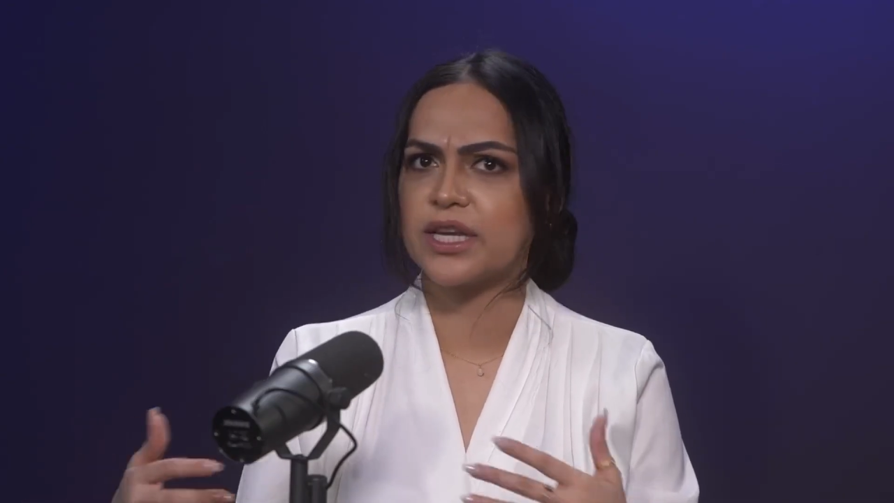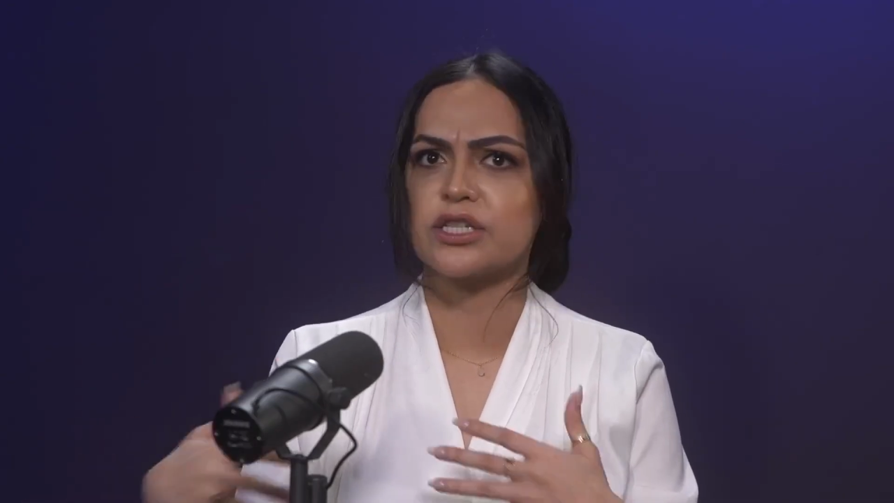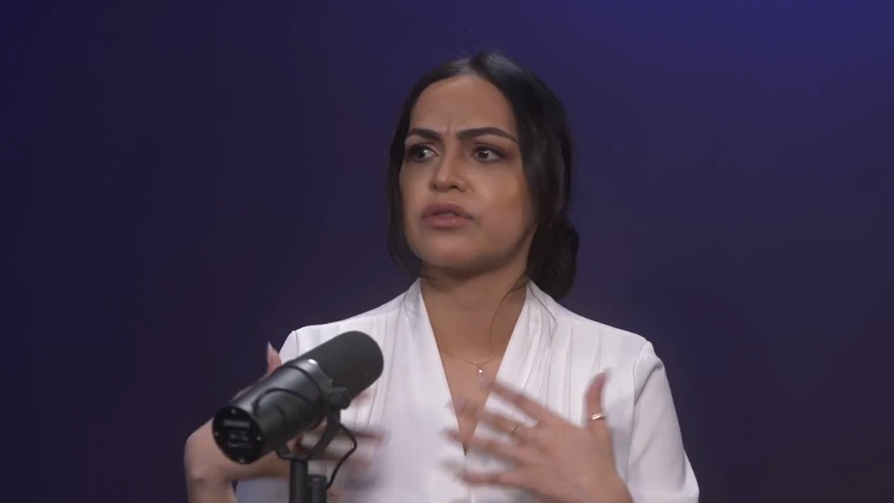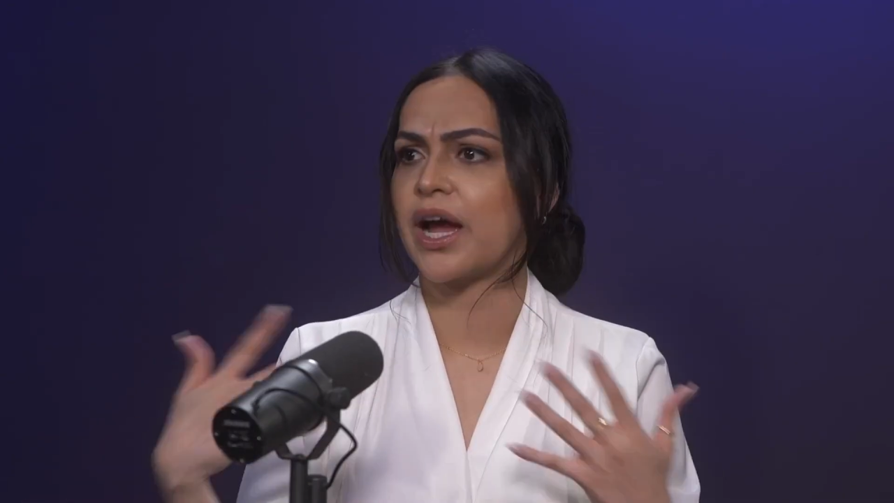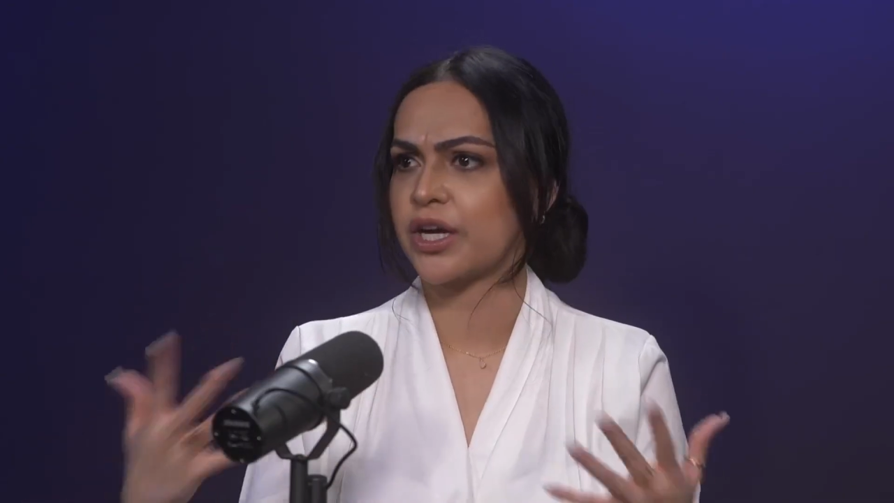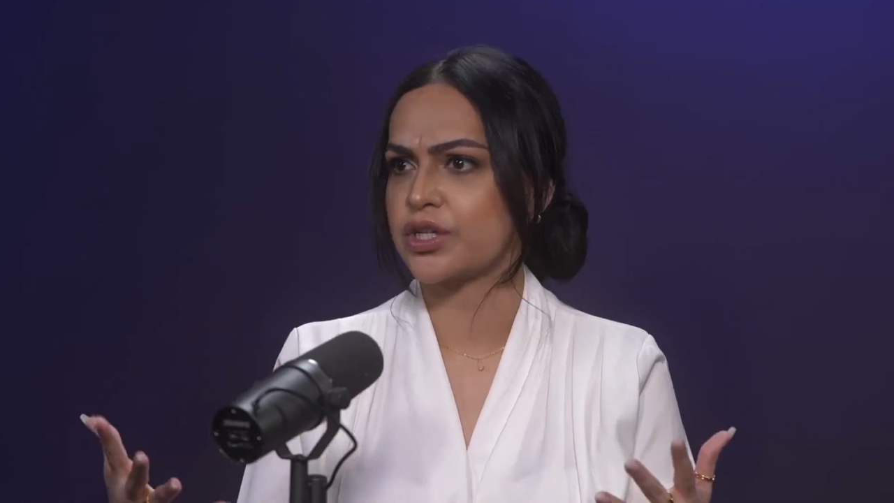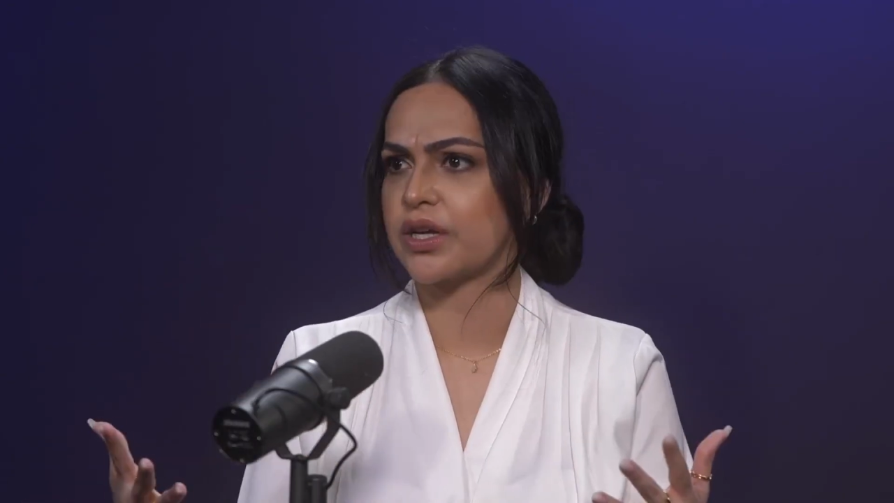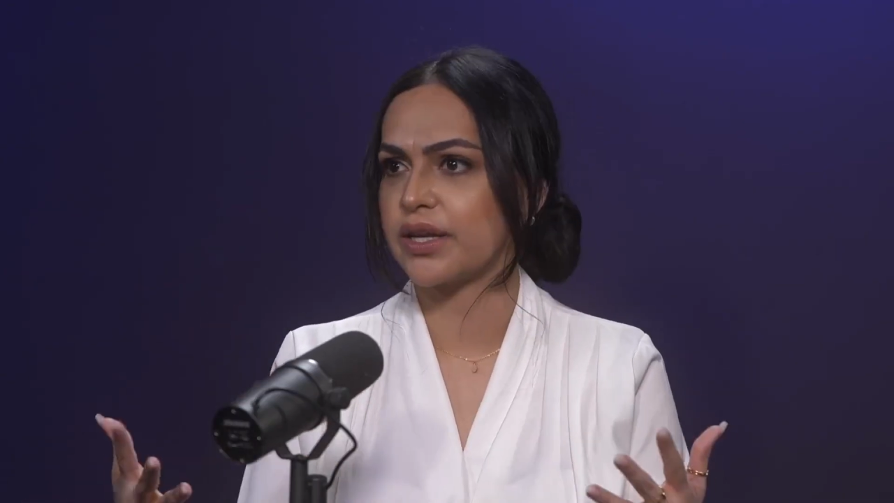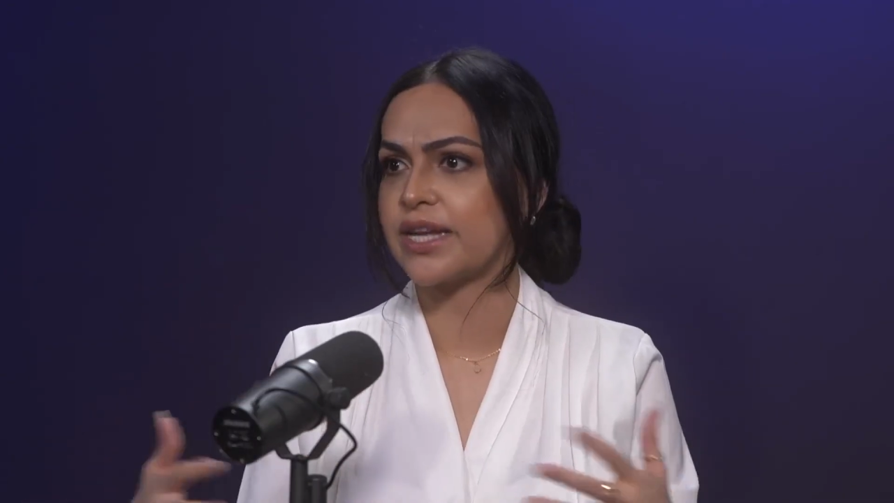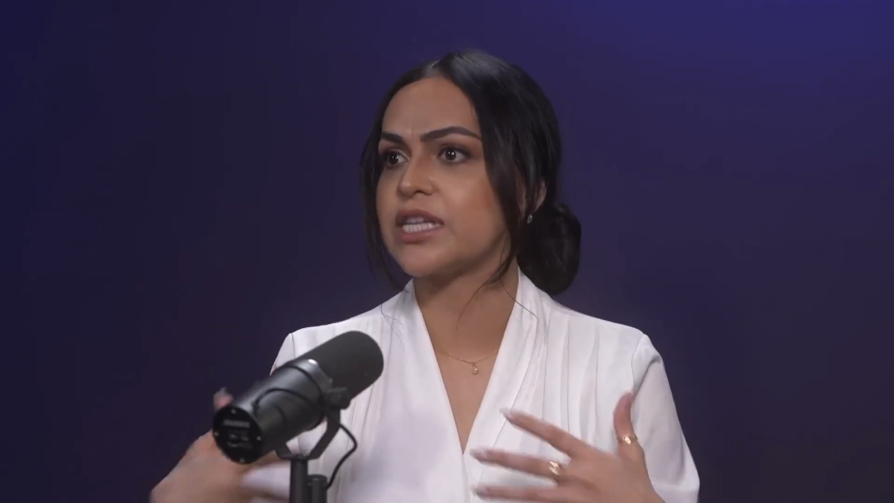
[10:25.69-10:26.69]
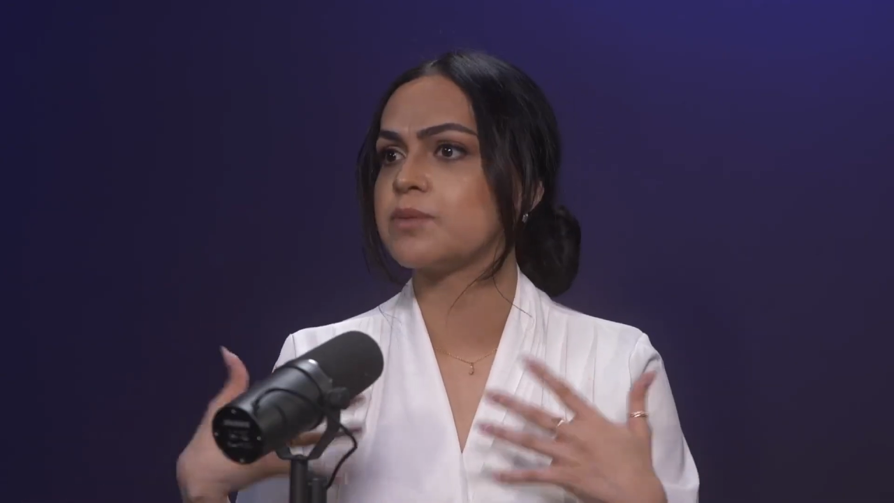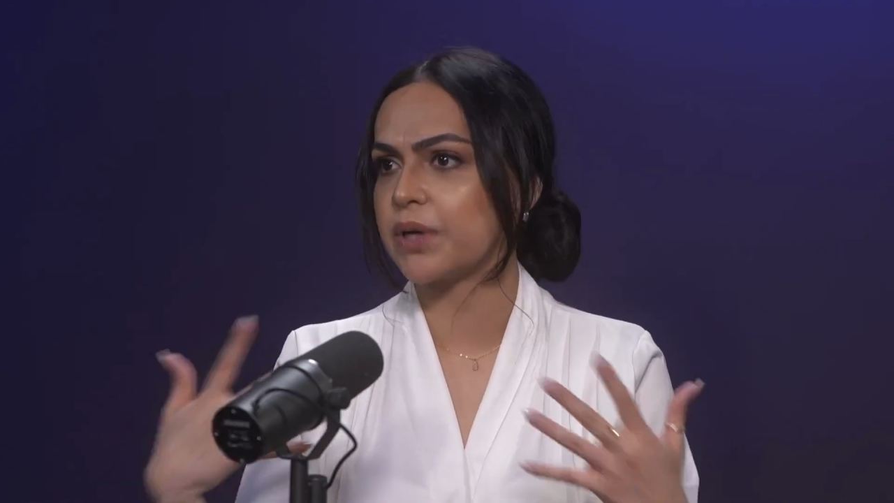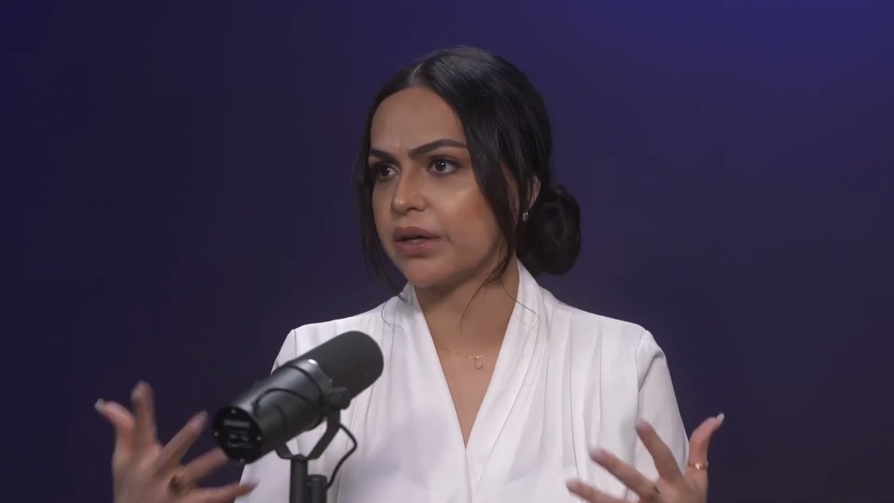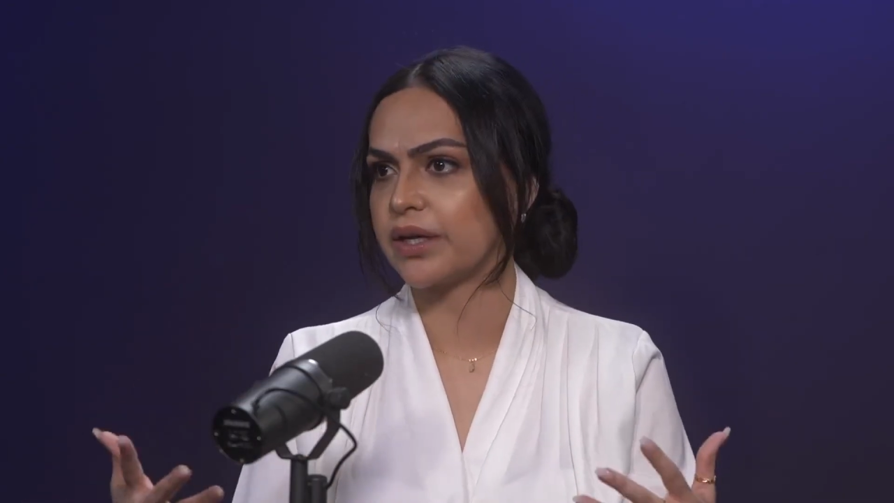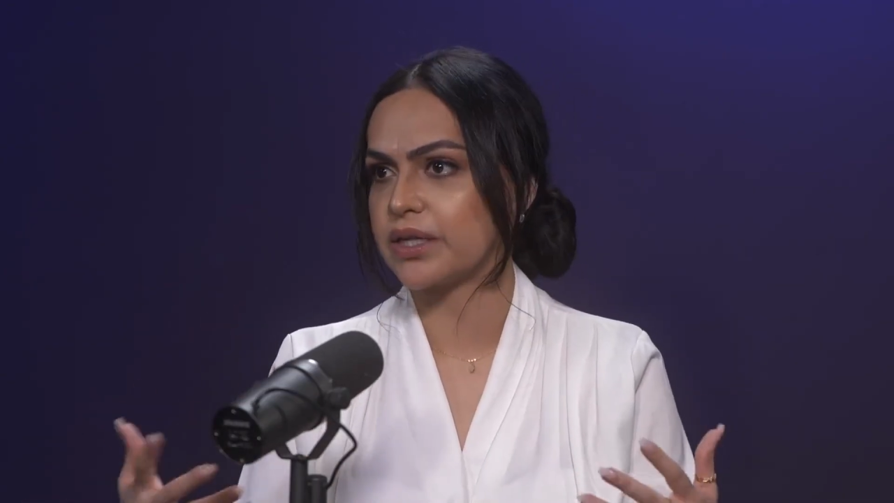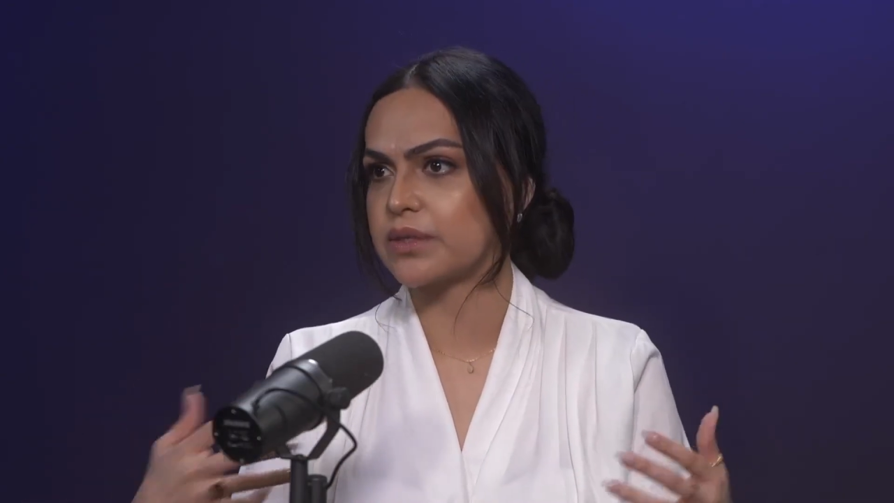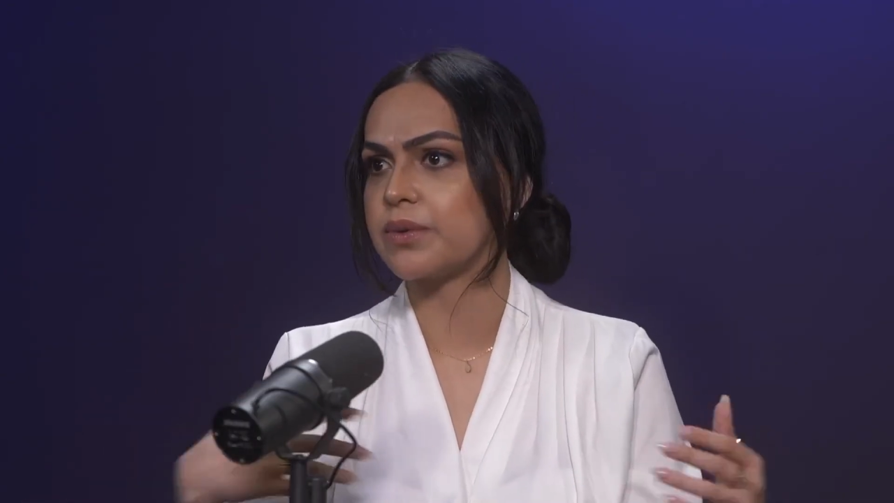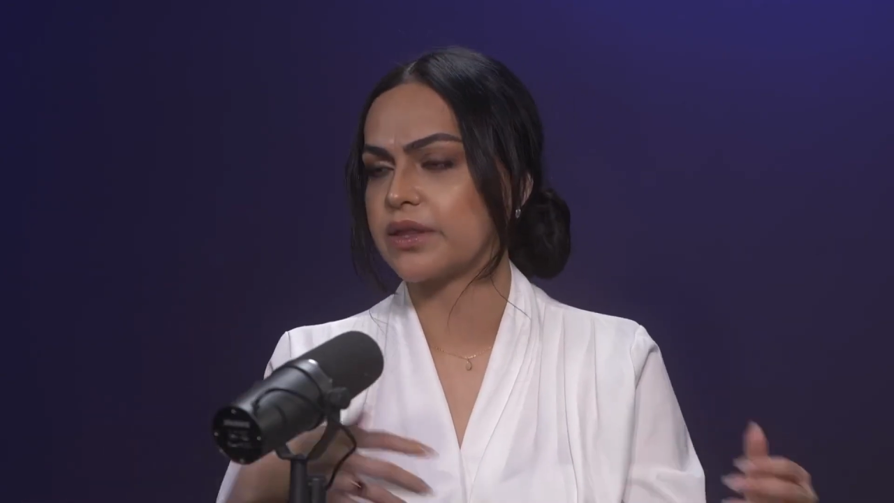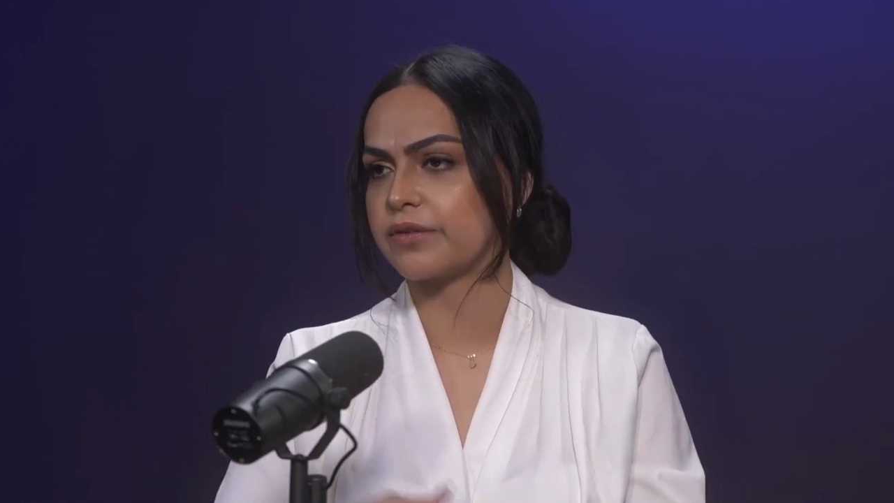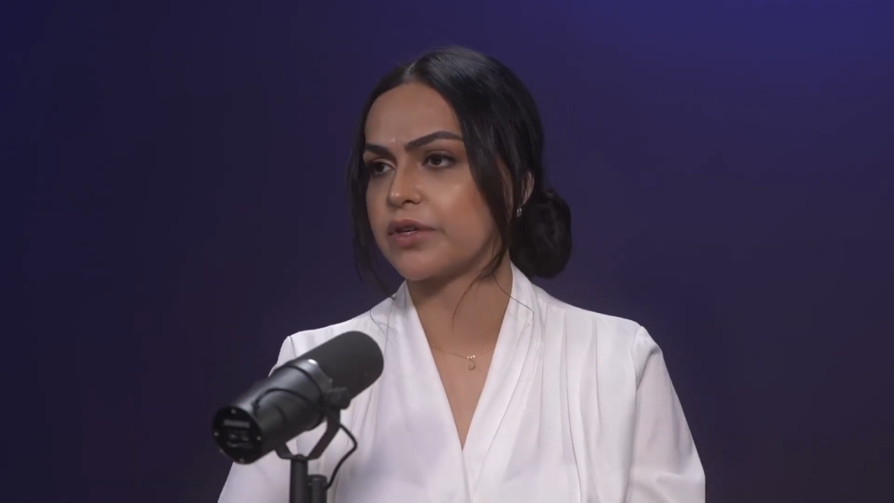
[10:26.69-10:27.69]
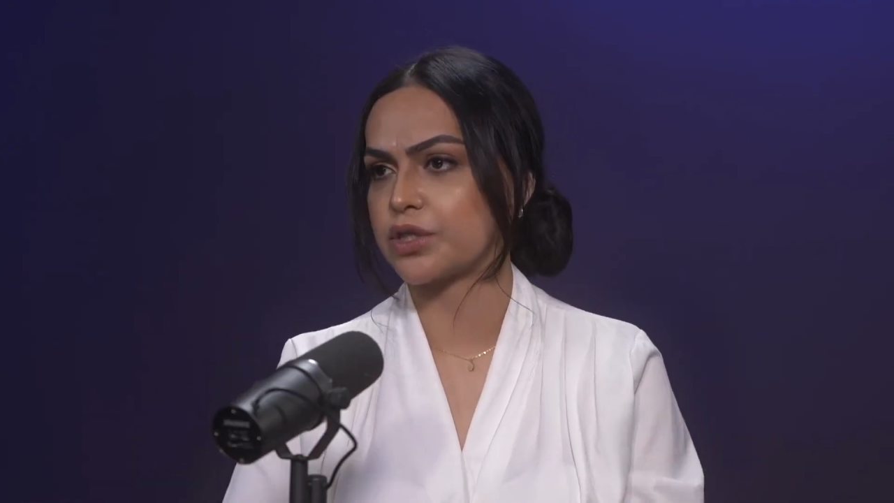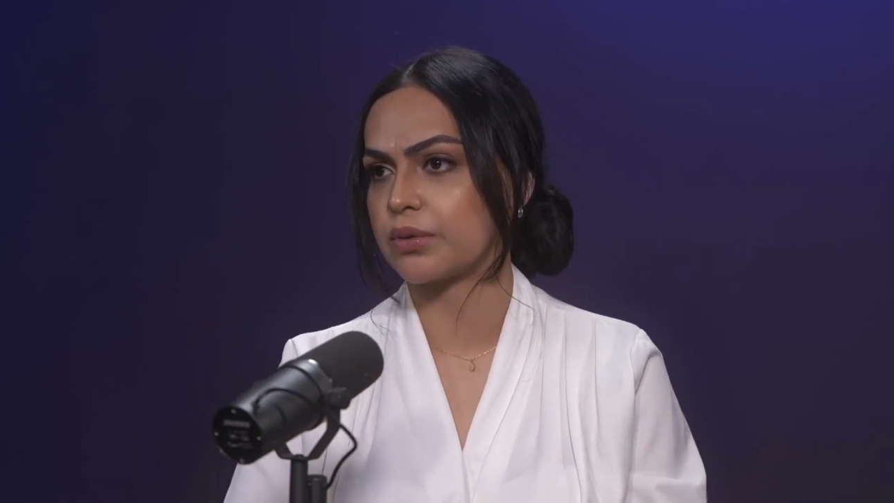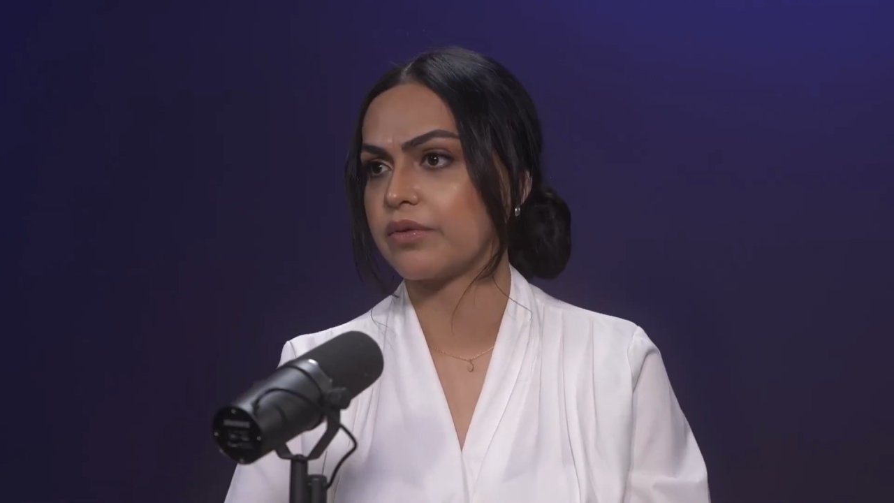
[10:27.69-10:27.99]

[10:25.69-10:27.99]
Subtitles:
interaction and experience with the virtual